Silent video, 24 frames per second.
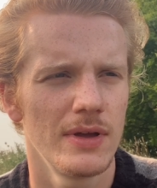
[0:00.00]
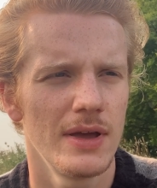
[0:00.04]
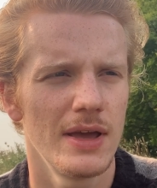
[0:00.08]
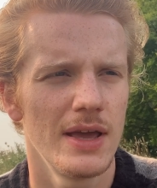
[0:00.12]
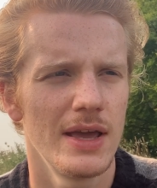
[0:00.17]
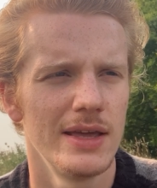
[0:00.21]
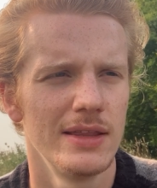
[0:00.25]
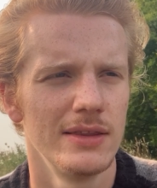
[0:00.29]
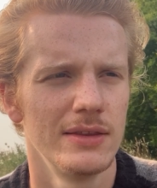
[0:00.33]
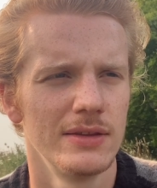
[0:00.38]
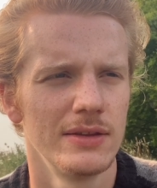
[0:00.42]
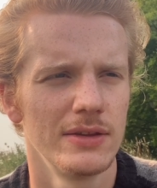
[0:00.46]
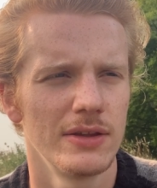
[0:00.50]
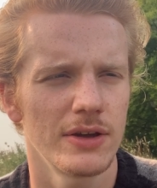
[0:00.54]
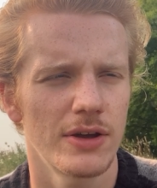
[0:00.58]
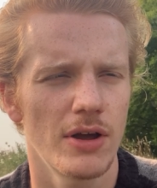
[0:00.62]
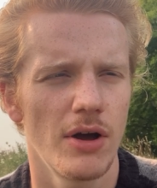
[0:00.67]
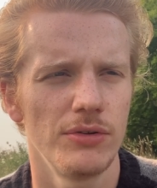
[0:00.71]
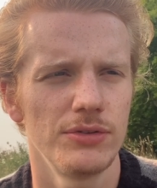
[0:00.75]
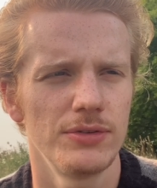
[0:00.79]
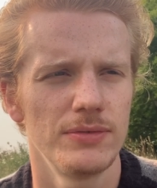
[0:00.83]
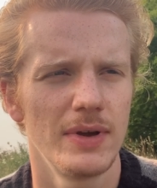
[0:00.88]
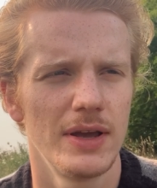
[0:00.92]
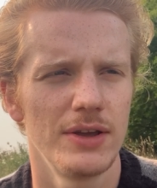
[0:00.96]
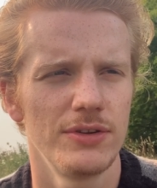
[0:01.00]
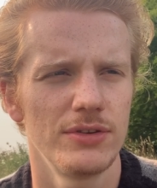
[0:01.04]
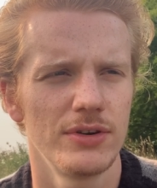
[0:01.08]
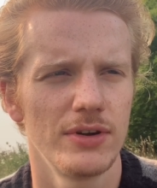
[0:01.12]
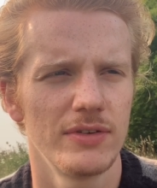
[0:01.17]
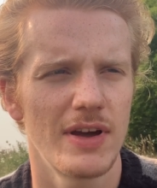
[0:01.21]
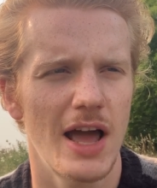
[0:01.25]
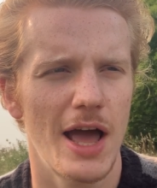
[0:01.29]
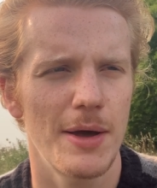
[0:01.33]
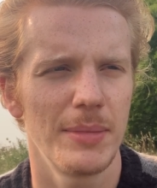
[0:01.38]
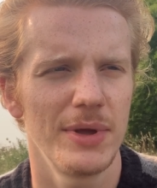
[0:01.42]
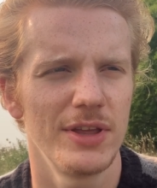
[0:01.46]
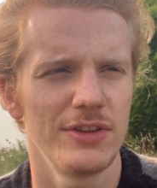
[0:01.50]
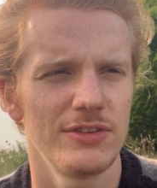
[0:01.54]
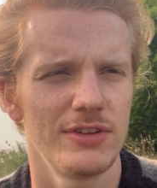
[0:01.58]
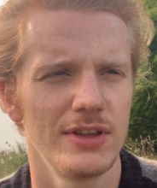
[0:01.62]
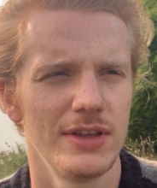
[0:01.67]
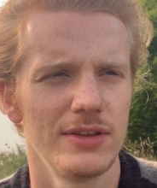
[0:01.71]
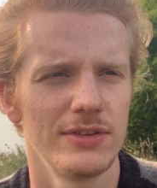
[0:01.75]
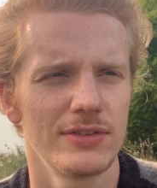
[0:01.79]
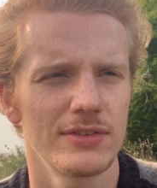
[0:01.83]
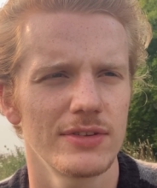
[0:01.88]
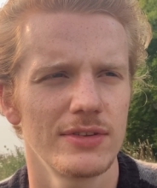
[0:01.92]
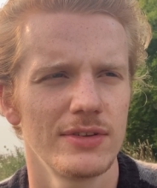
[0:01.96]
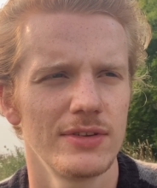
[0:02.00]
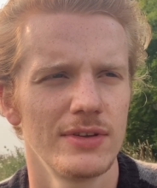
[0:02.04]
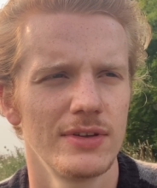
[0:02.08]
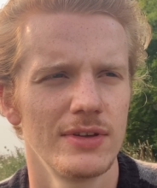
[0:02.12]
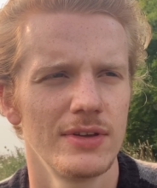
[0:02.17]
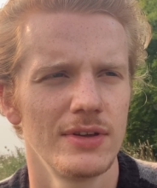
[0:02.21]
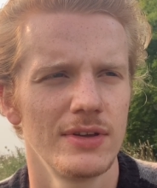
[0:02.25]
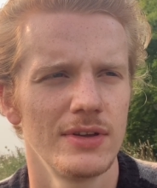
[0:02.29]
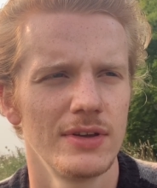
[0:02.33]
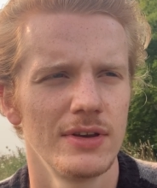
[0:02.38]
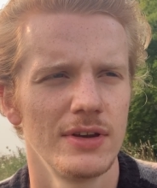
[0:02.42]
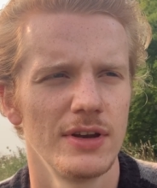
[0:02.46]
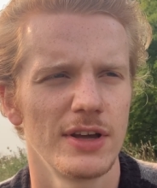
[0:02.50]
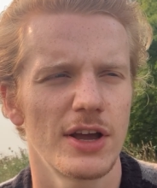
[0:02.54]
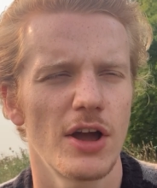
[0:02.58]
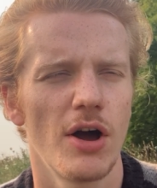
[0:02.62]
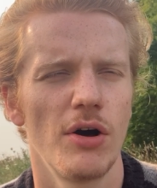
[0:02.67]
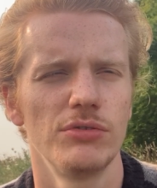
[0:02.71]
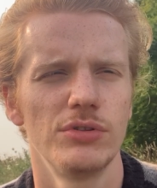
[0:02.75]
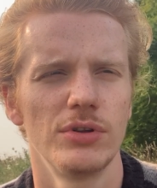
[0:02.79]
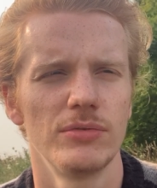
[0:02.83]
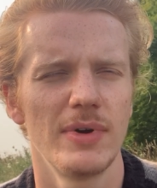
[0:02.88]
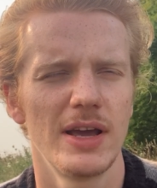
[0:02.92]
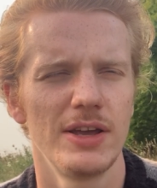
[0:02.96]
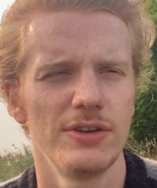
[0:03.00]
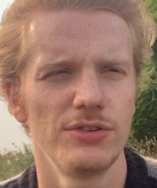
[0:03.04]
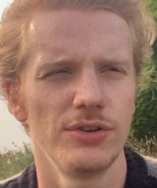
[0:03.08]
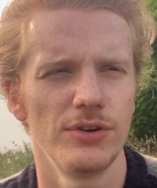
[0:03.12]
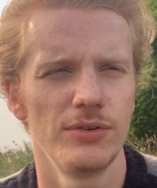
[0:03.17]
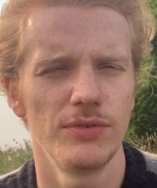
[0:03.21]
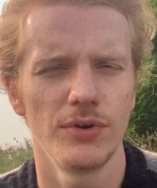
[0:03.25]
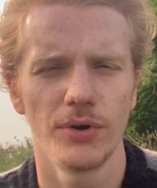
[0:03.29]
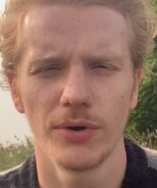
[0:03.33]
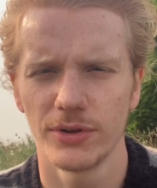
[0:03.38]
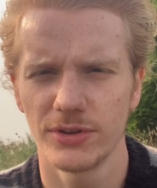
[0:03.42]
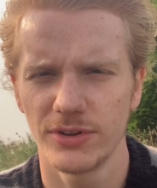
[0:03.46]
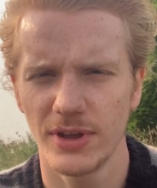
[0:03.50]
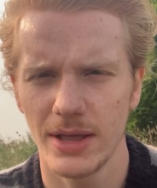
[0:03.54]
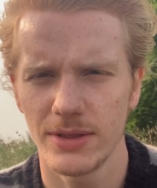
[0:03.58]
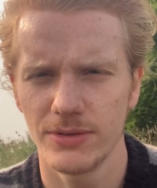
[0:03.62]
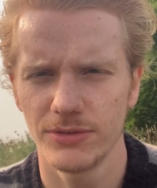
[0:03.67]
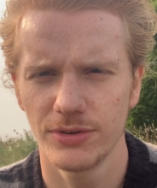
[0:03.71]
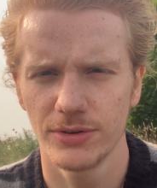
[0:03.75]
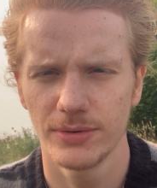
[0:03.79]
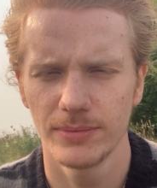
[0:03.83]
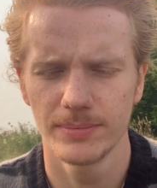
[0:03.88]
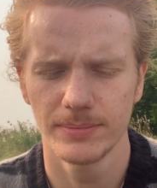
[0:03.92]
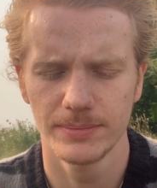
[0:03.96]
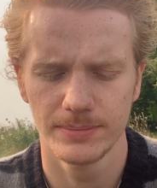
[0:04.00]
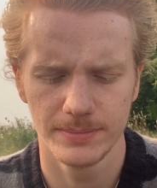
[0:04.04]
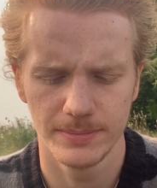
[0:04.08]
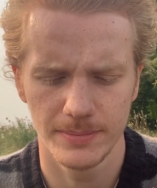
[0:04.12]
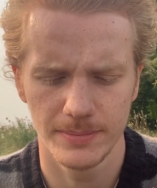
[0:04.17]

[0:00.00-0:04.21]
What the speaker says: in the cultivation of habits is the cultivation of your attention.